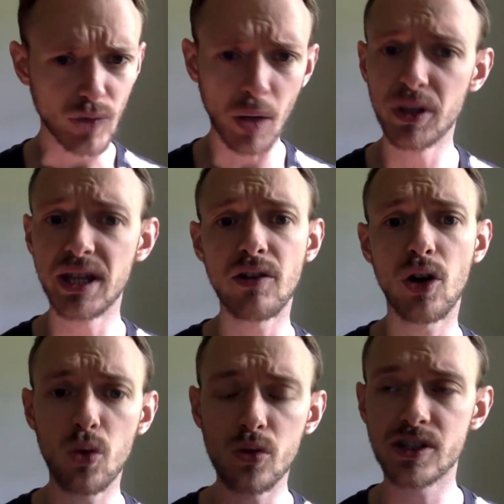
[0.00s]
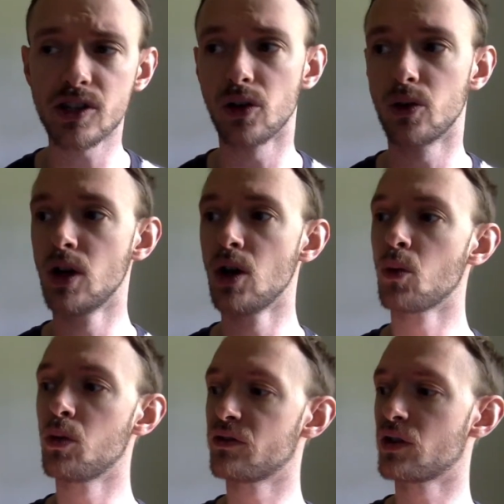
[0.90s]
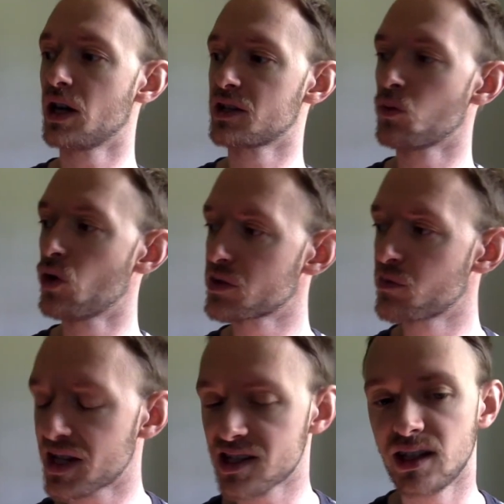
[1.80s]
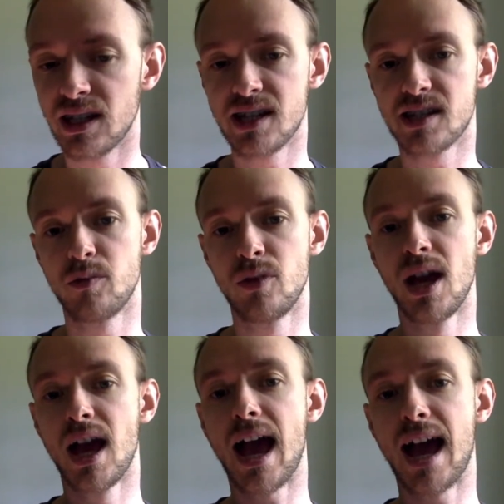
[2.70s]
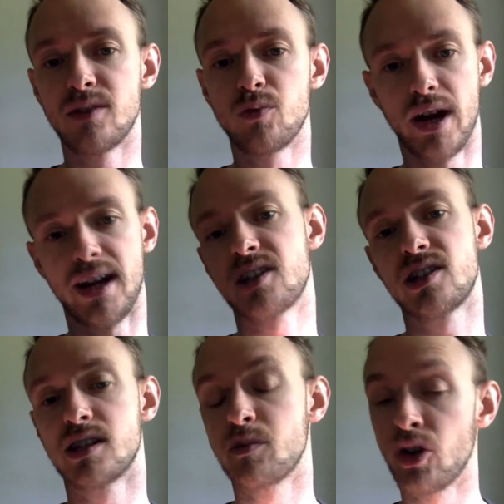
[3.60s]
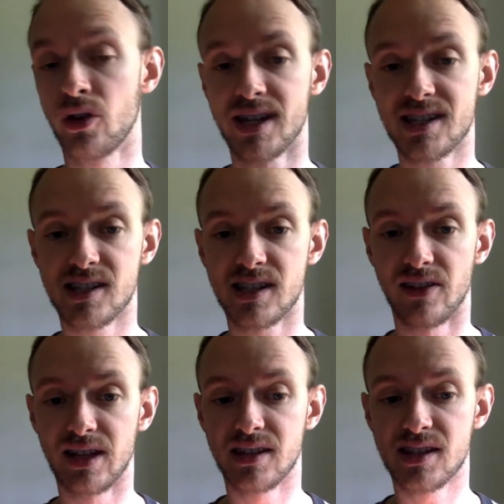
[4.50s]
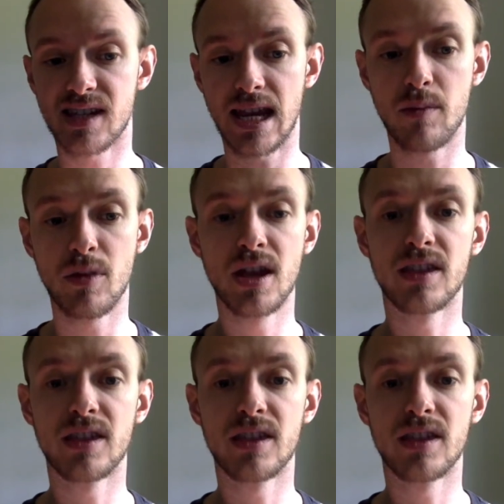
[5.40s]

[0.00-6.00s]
But there are also, with regards, whilst masculinism and white nationalism are not necessarily the same,